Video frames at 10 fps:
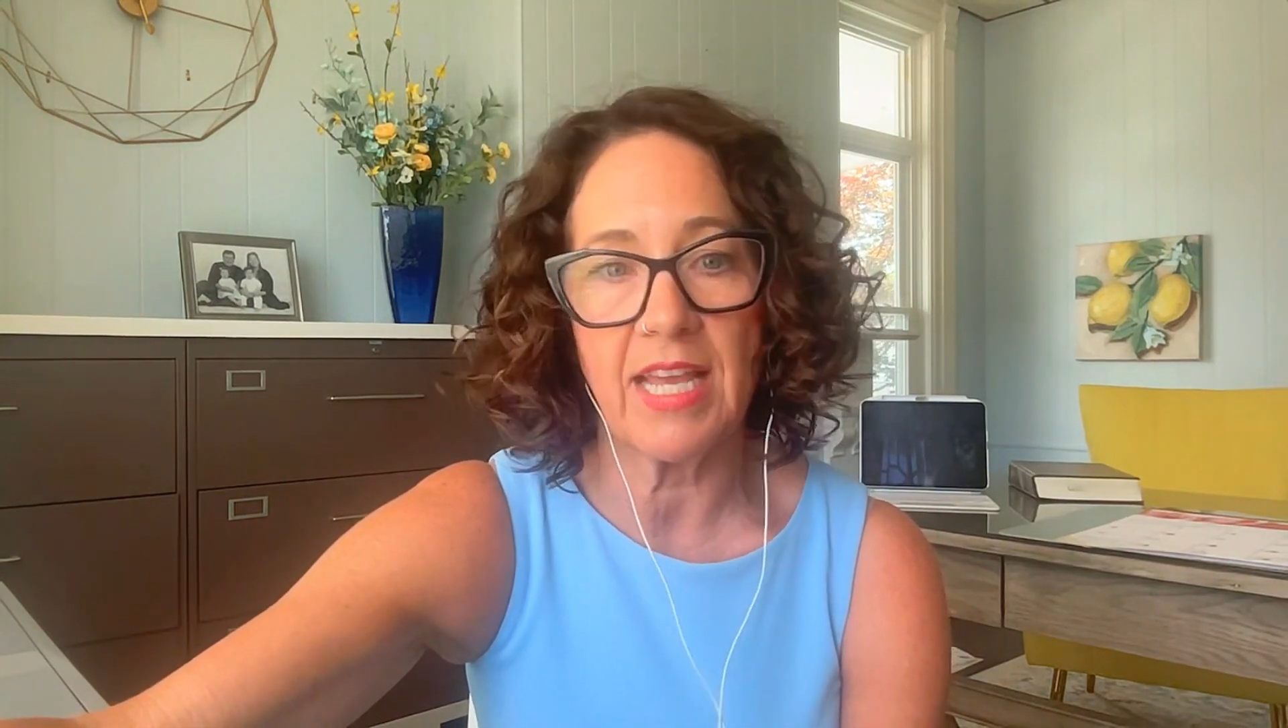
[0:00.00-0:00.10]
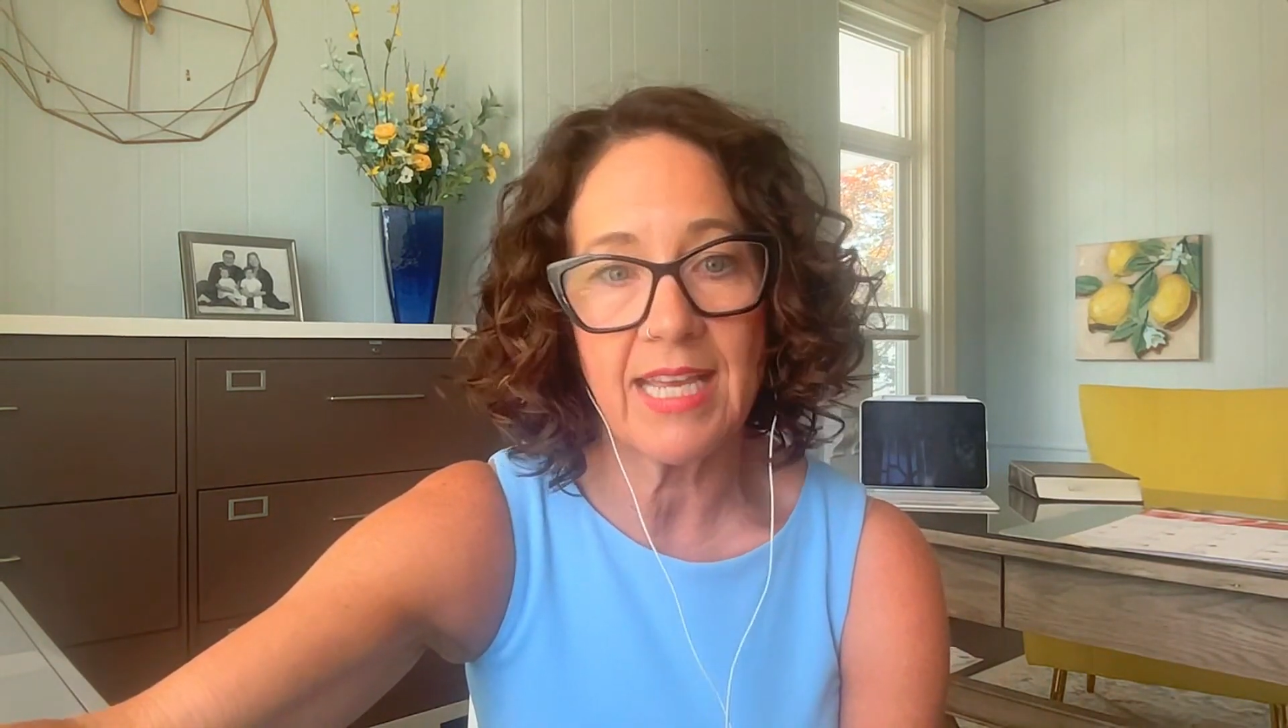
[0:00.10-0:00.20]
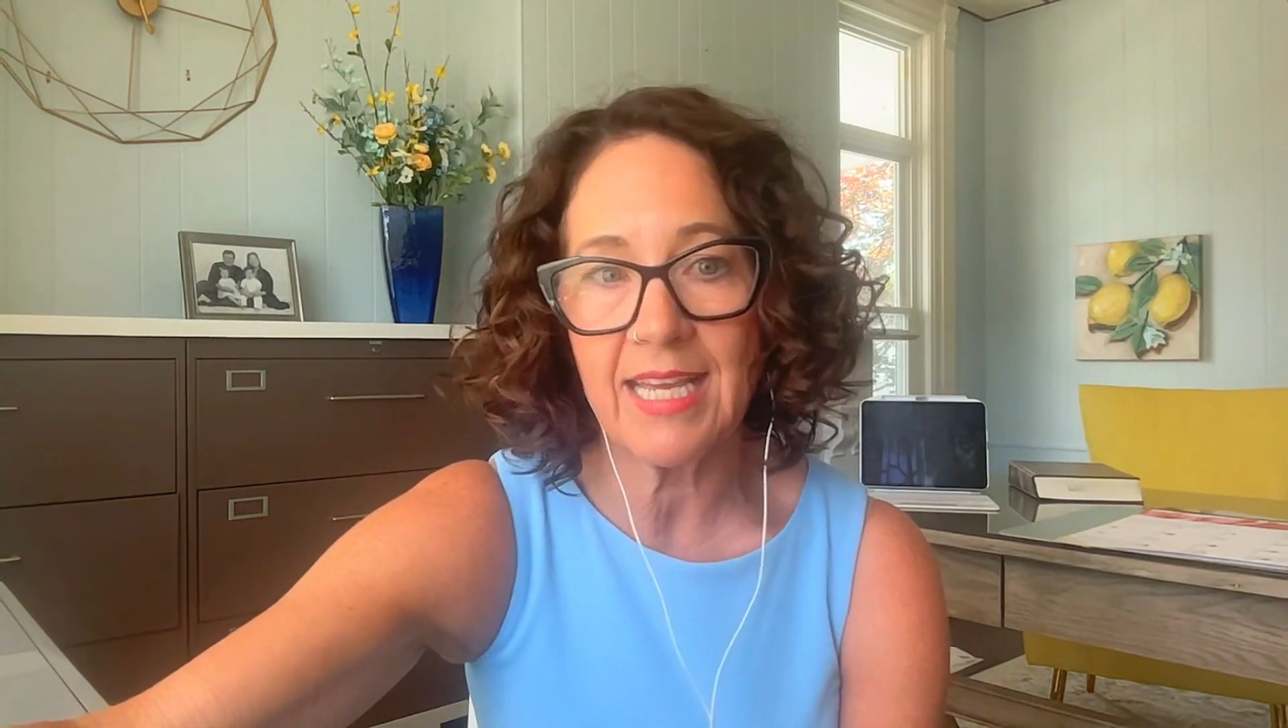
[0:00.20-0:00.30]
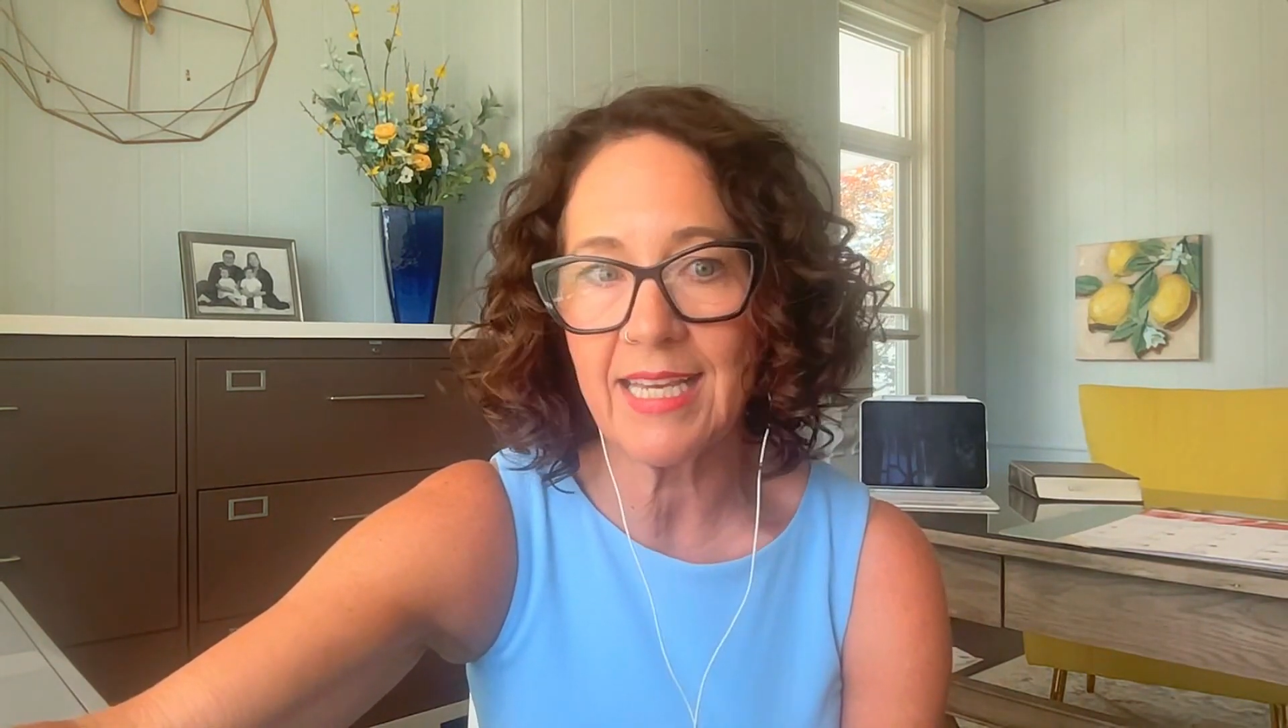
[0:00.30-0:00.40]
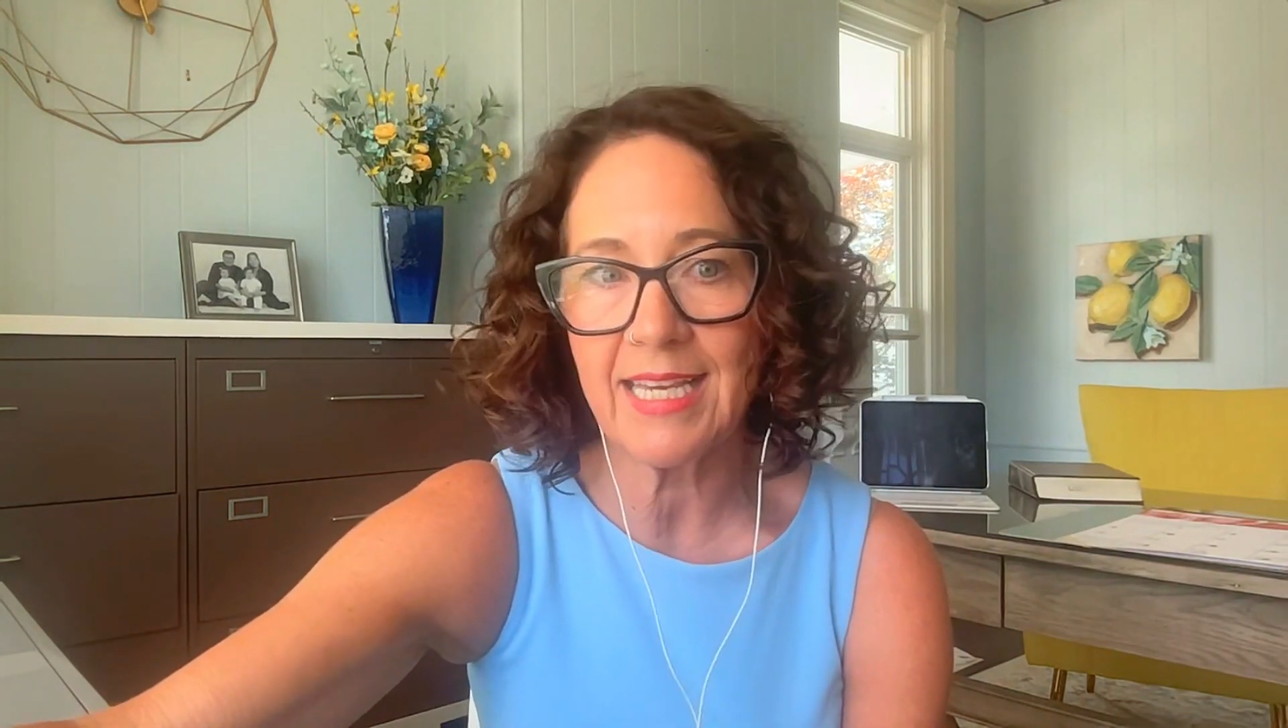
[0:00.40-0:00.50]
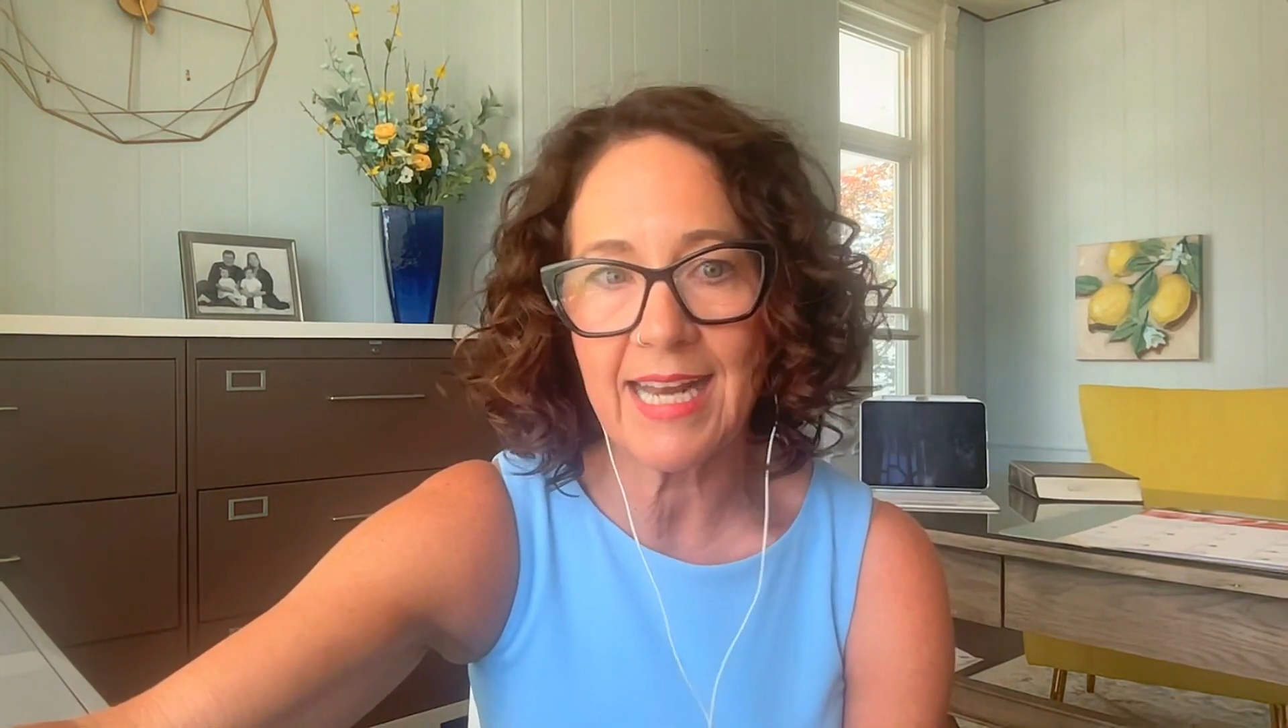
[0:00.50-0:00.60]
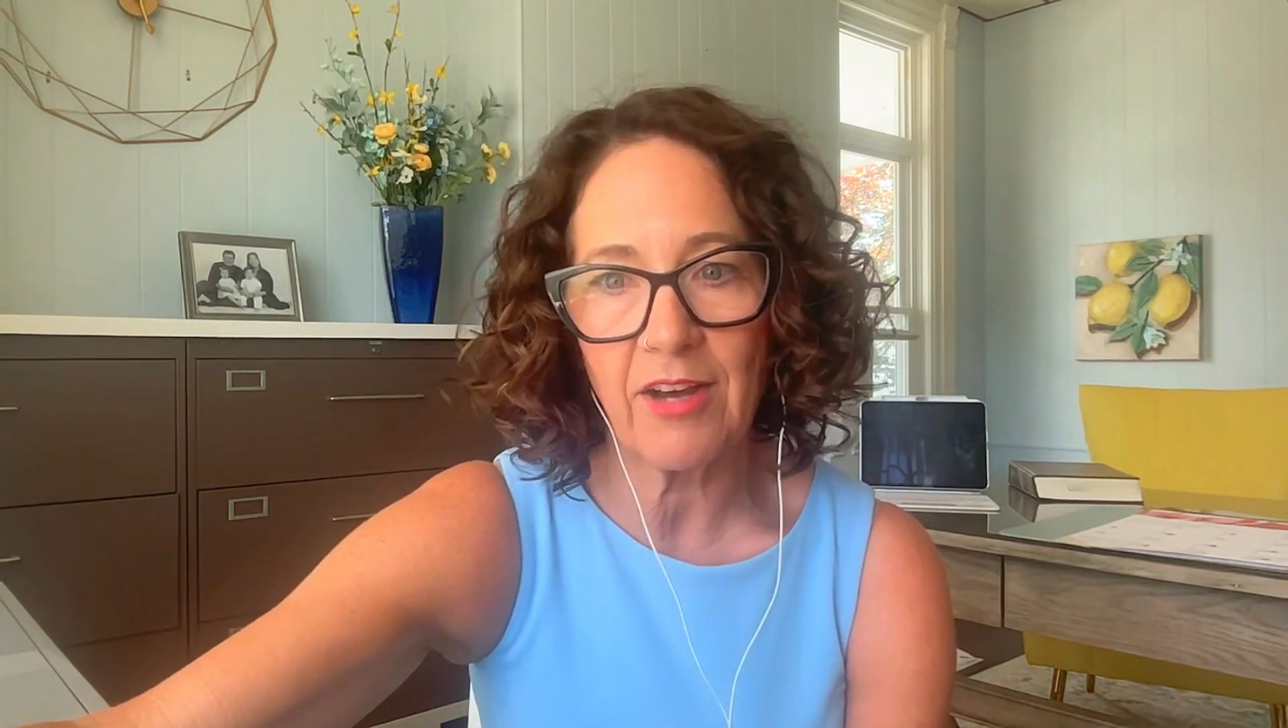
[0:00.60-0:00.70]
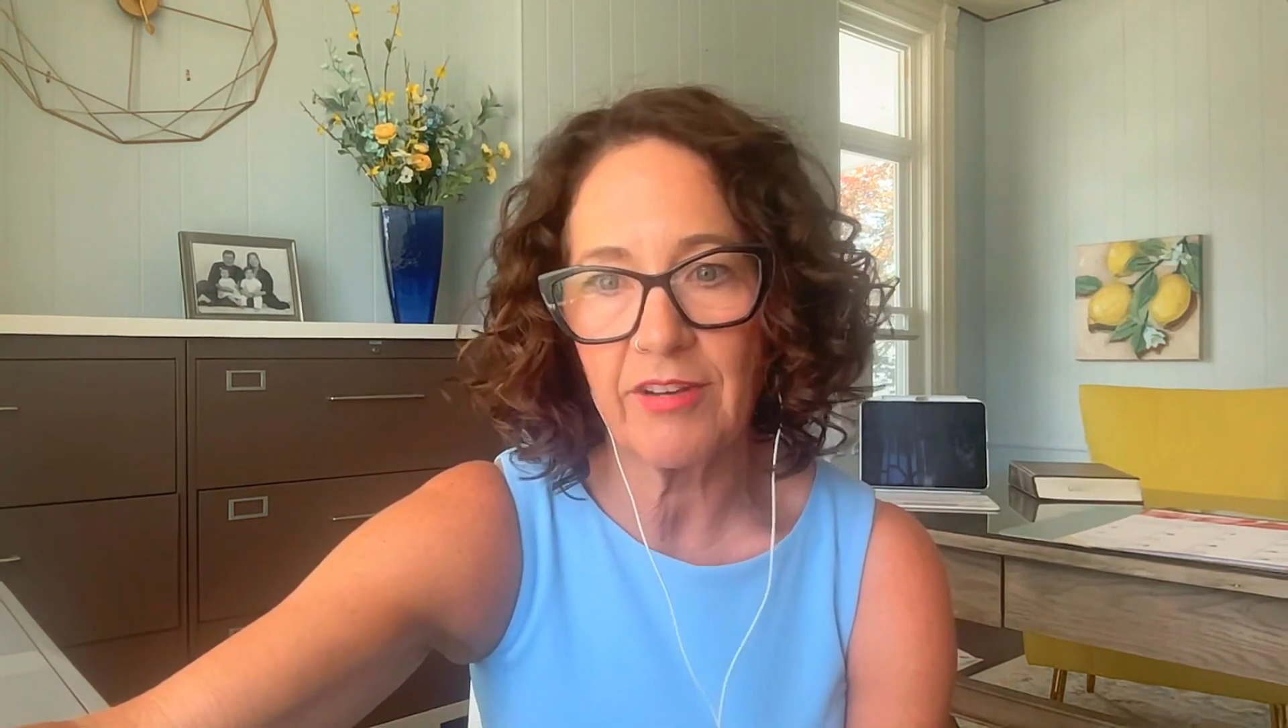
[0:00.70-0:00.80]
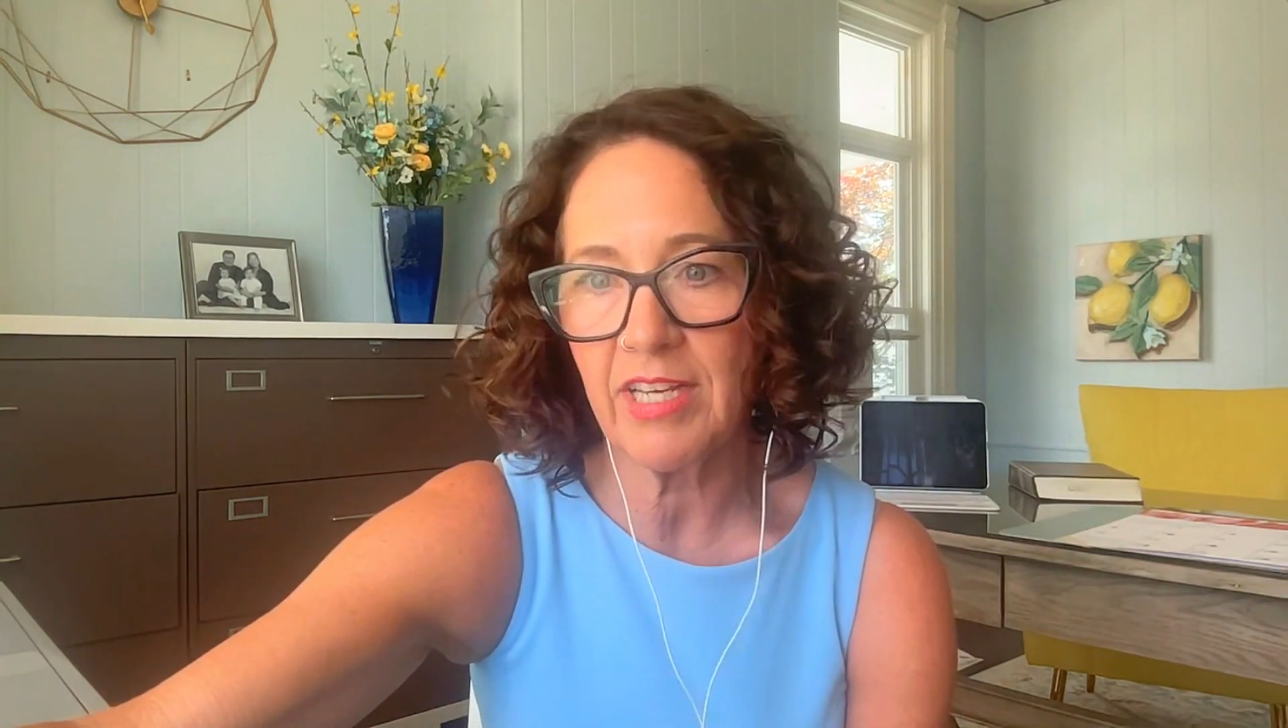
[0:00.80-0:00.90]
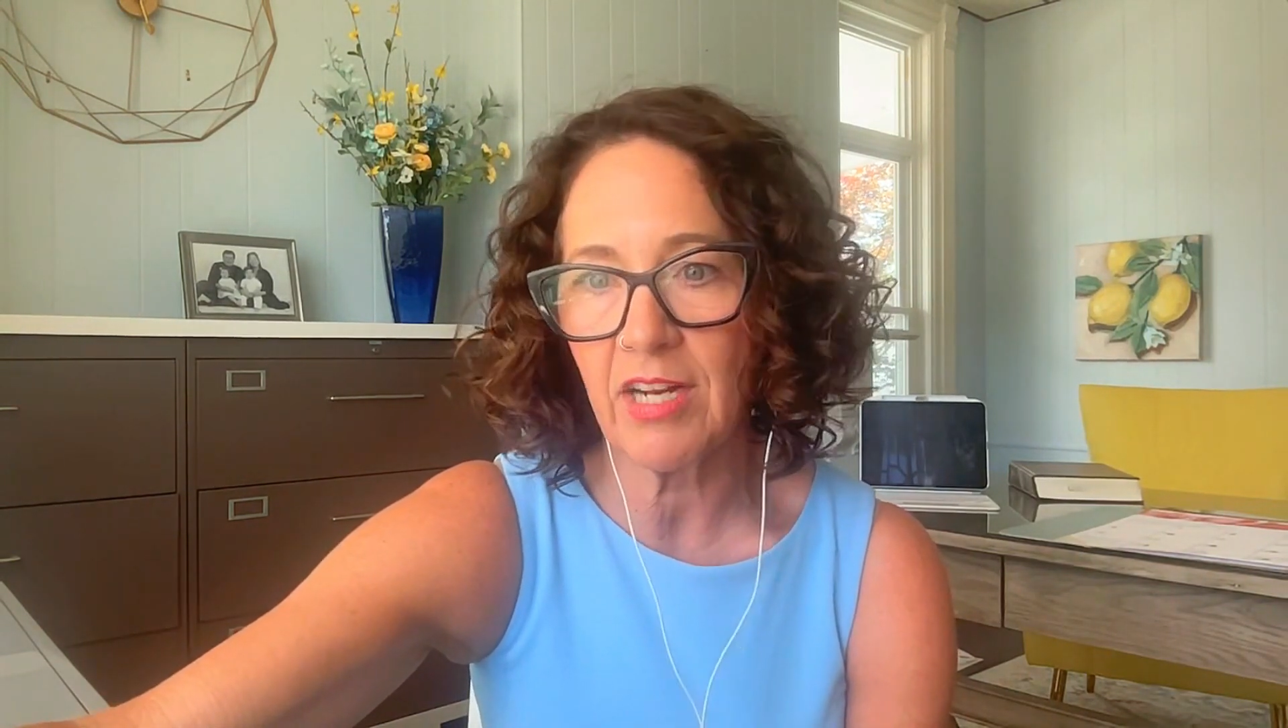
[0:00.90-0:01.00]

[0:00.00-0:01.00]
can't get out of it